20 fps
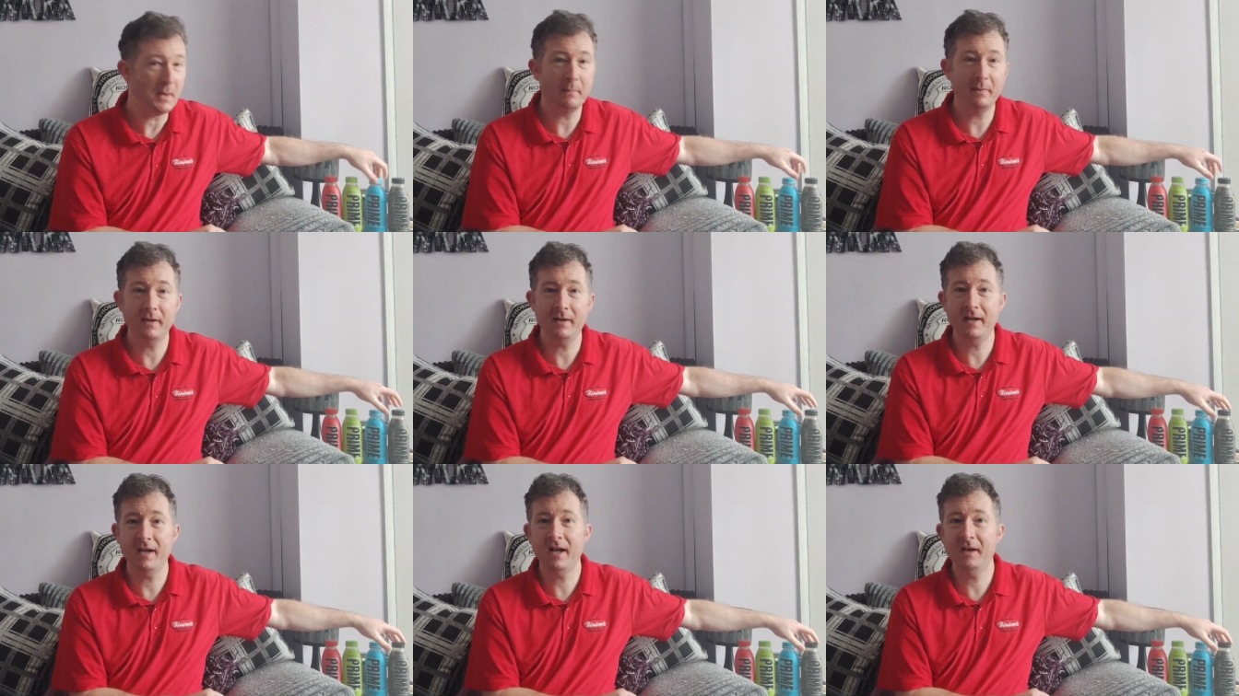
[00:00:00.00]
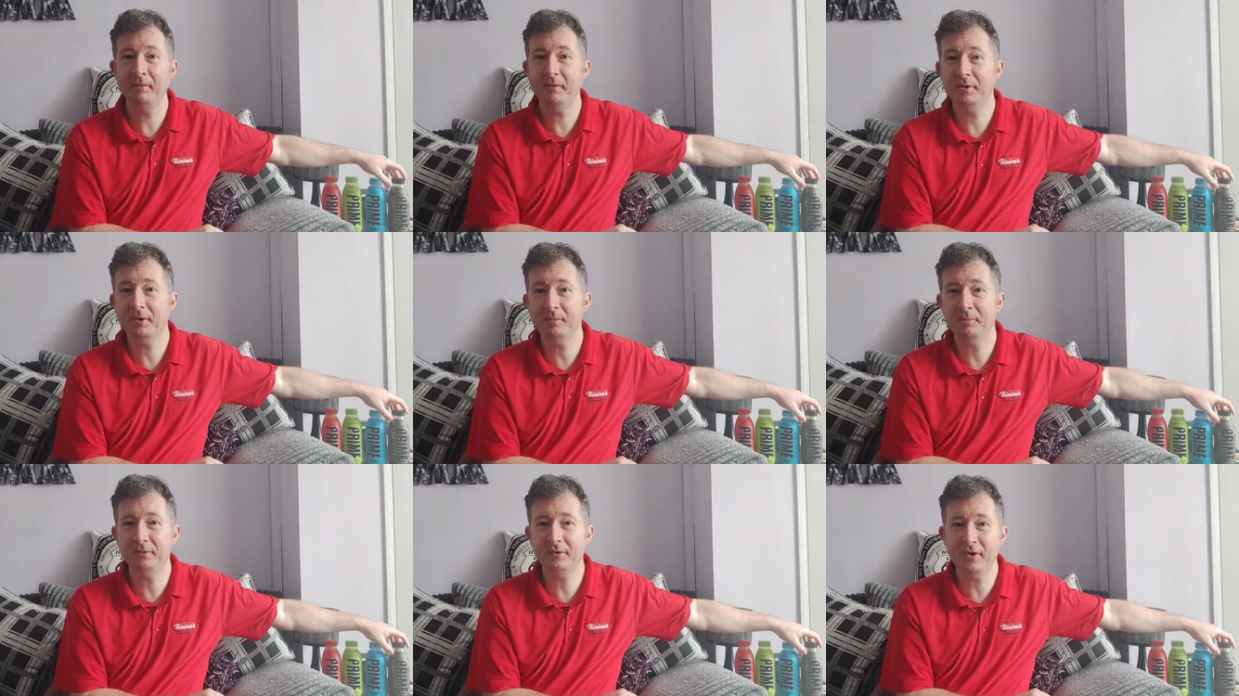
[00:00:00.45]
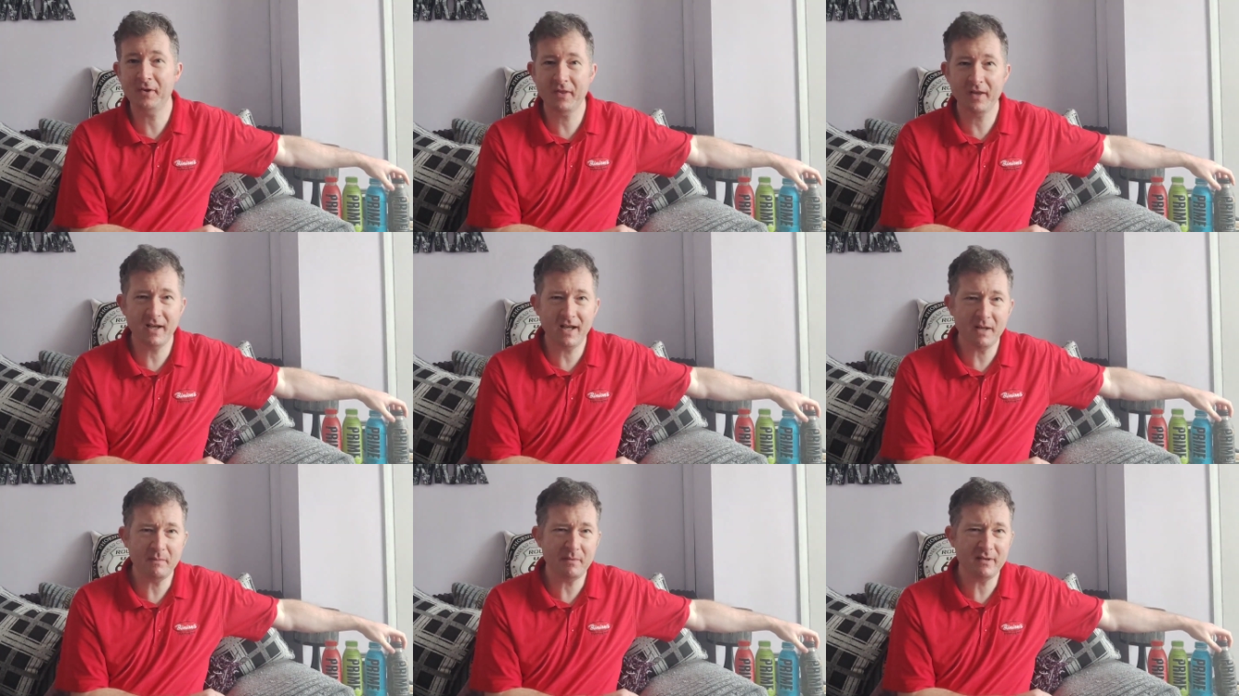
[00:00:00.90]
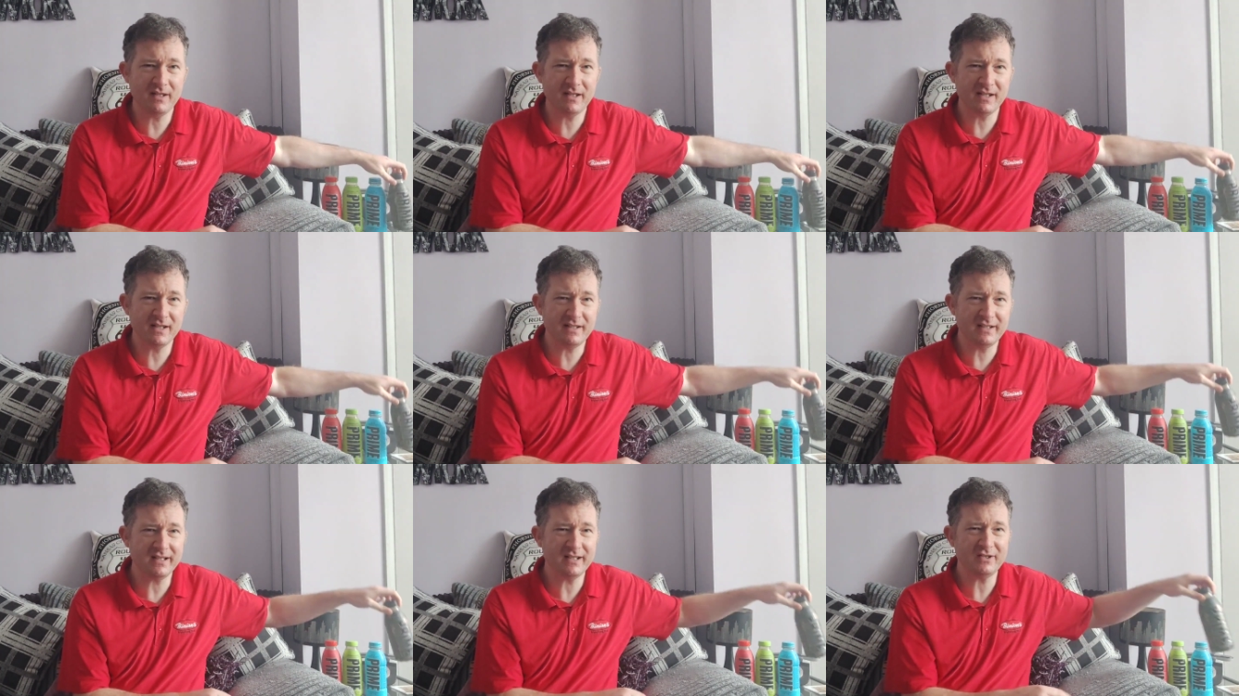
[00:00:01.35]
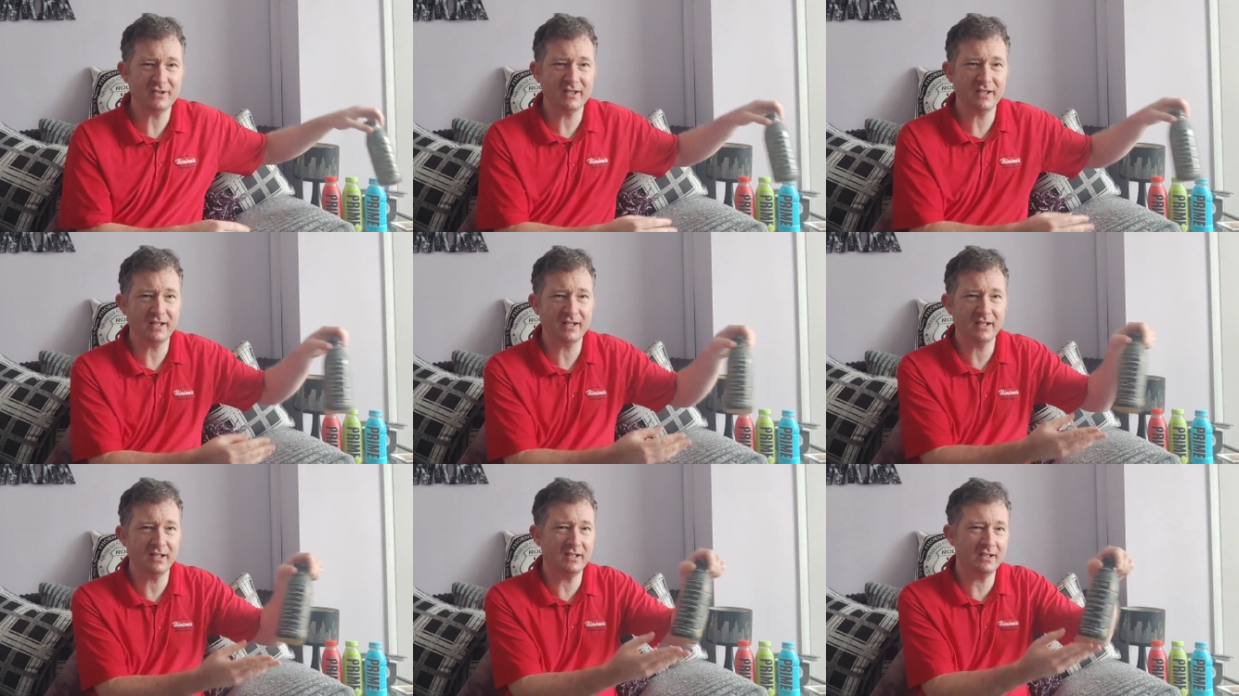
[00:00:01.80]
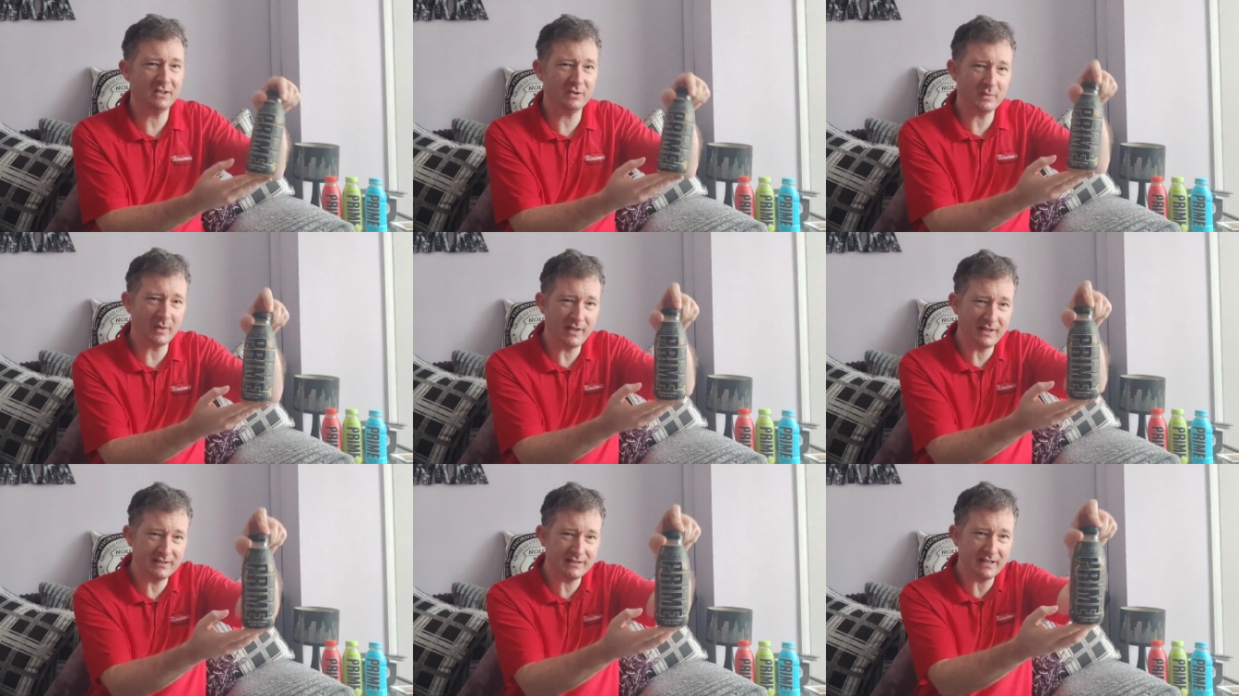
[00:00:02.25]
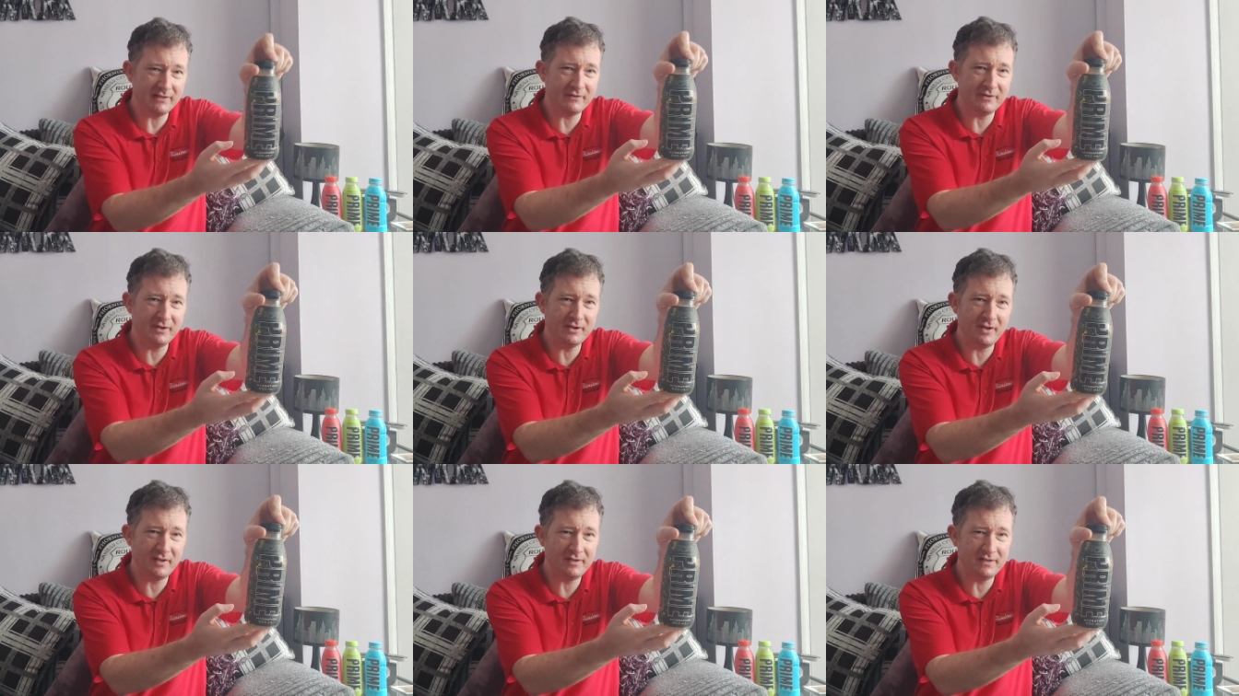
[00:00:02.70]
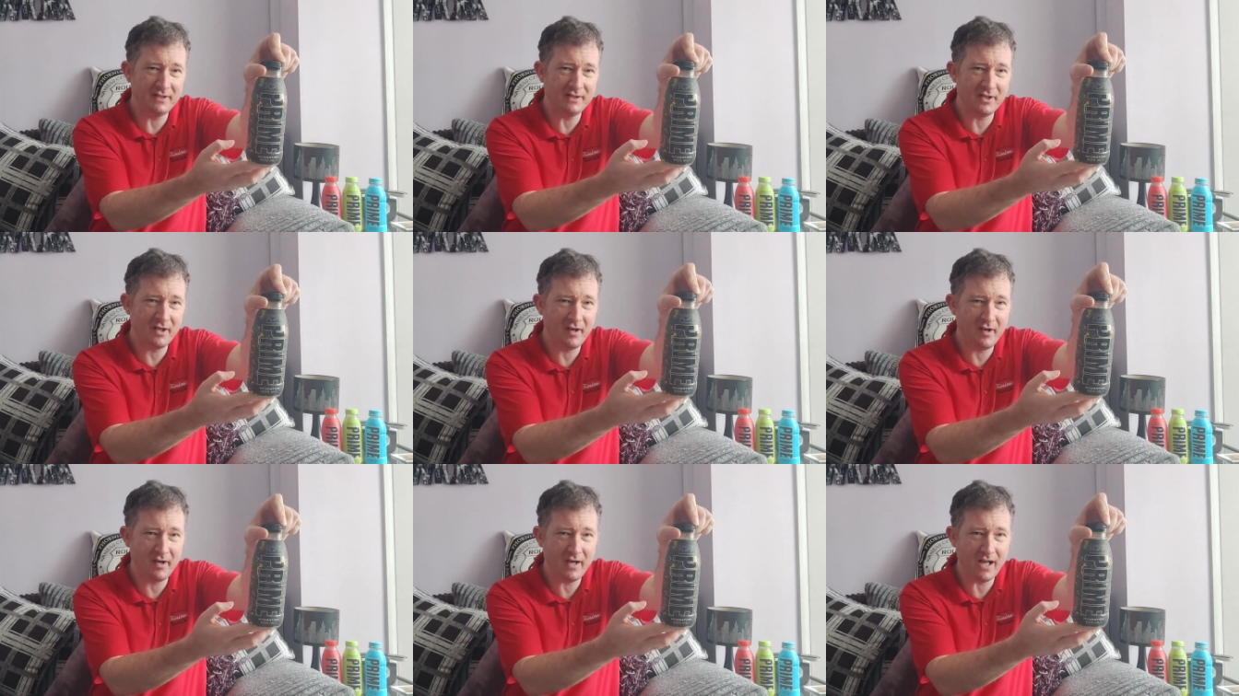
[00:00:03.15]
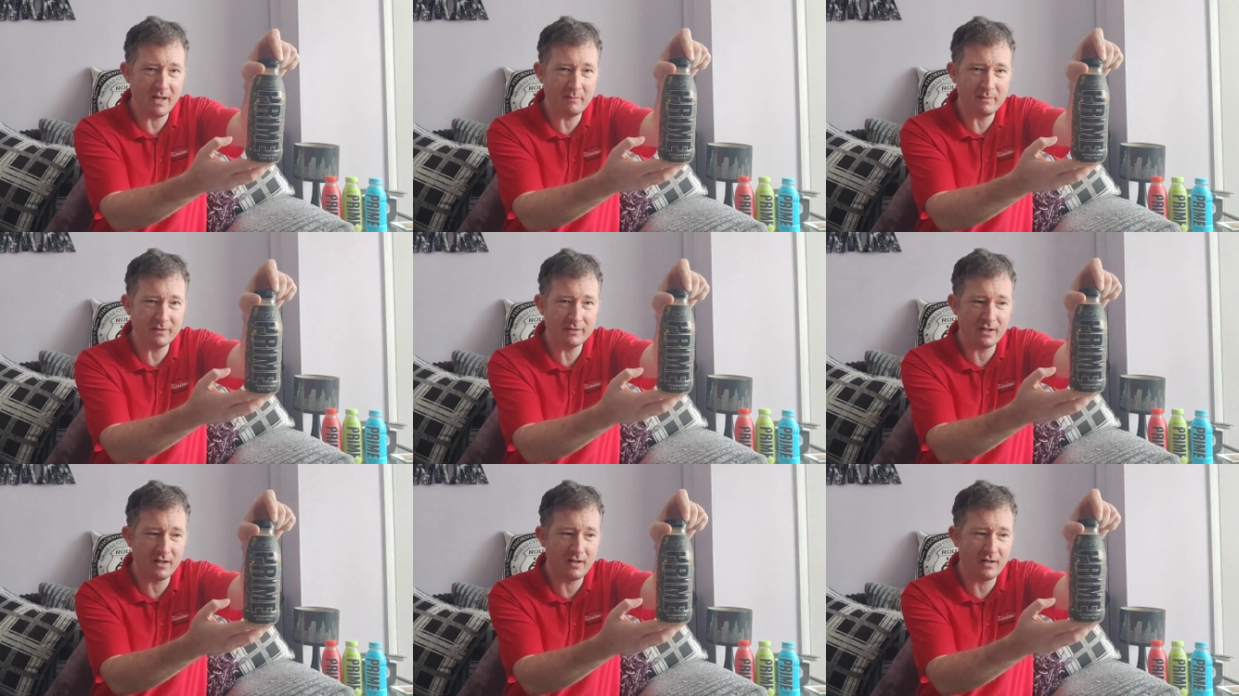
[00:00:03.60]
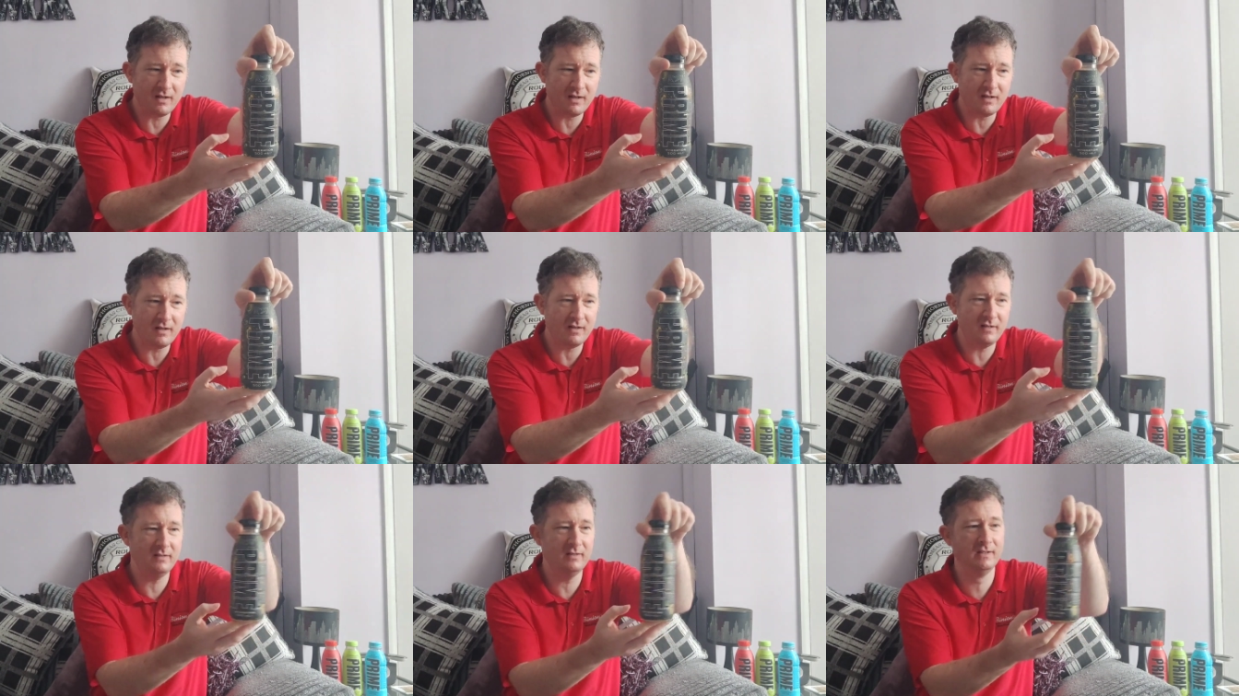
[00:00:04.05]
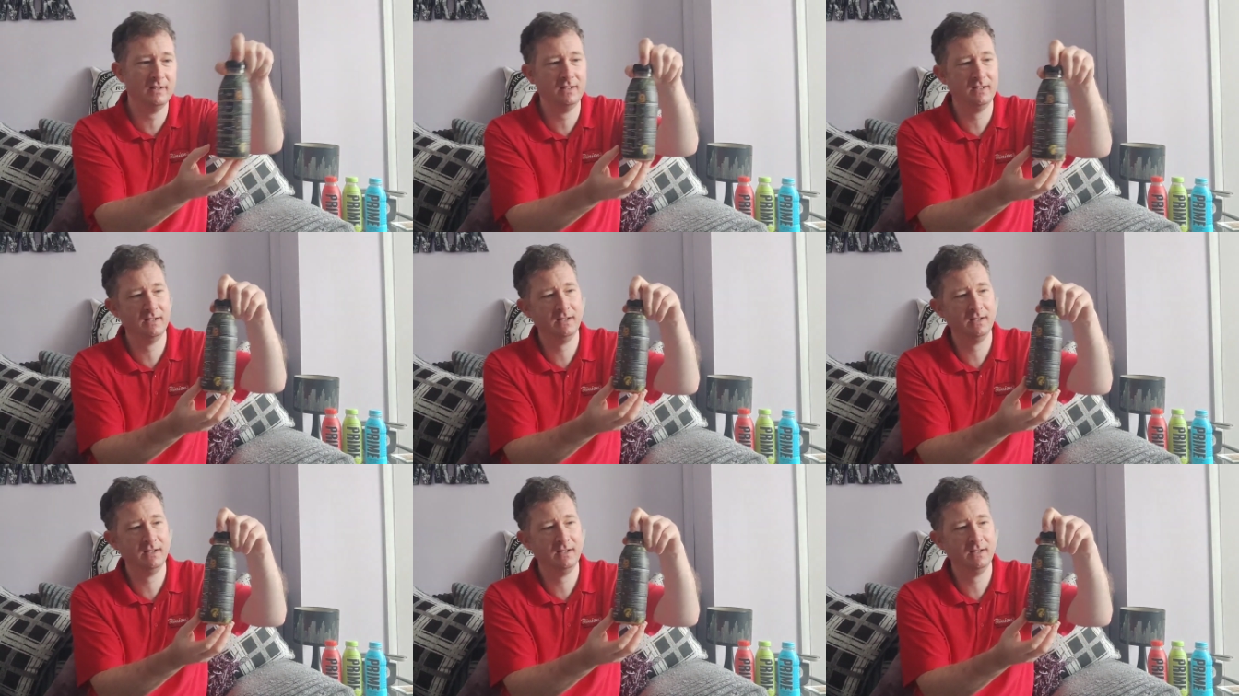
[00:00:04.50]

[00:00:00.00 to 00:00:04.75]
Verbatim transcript: But now we come to the limited edition, twenty-seven ninety-nine on Amazon.